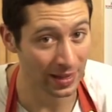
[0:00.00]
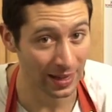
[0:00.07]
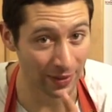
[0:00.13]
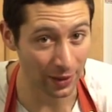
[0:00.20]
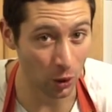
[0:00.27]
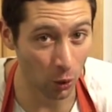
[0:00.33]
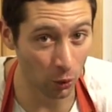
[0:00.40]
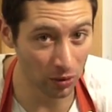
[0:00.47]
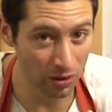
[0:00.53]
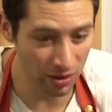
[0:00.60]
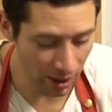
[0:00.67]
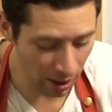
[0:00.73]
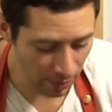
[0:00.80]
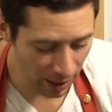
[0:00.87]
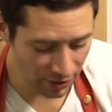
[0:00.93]
And the only
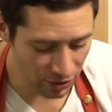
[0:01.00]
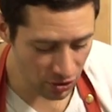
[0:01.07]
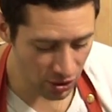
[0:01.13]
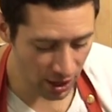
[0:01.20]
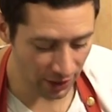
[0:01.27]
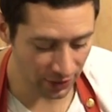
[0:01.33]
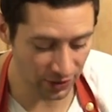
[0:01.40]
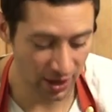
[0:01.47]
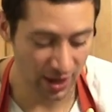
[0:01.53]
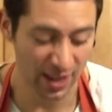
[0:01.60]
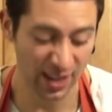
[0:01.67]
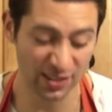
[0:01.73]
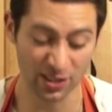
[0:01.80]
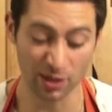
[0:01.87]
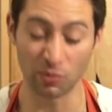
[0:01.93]
thing I might suggest
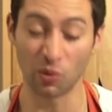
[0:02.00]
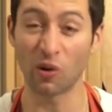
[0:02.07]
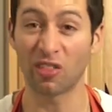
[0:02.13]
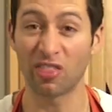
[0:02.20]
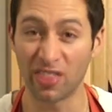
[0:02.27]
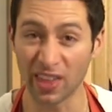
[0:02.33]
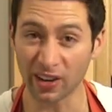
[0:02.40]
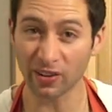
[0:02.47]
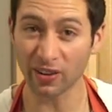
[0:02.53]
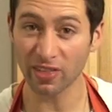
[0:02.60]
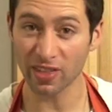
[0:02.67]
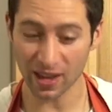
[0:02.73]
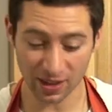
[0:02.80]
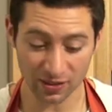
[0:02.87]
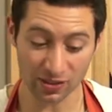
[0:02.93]
is the more thicker
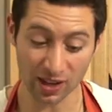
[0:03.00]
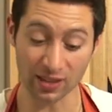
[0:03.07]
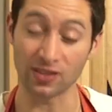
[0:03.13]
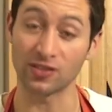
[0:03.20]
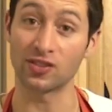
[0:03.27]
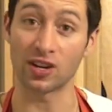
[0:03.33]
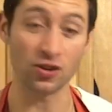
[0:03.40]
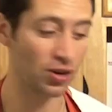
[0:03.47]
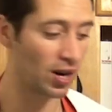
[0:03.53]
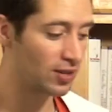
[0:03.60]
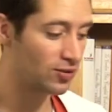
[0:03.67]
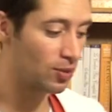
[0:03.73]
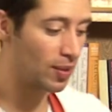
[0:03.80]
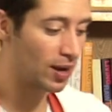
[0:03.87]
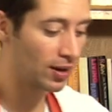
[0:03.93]
things, like the
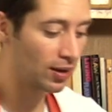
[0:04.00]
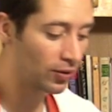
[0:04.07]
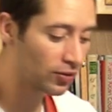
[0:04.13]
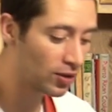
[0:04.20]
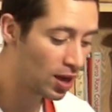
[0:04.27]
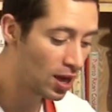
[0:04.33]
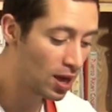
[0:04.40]
sun-dried tomatoes,